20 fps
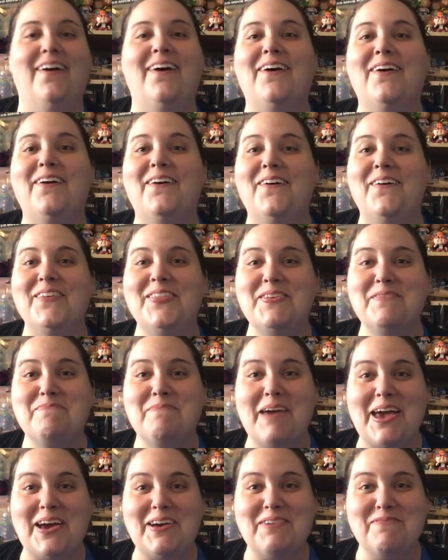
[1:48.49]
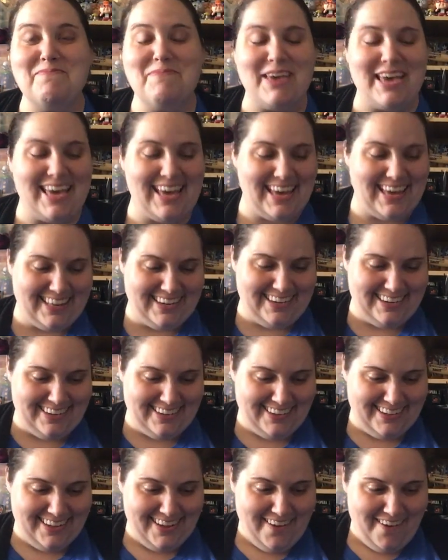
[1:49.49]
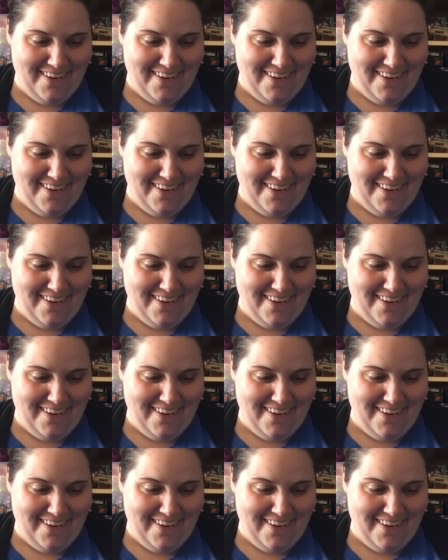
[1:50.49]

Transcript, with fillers: Oh, the Bam pin.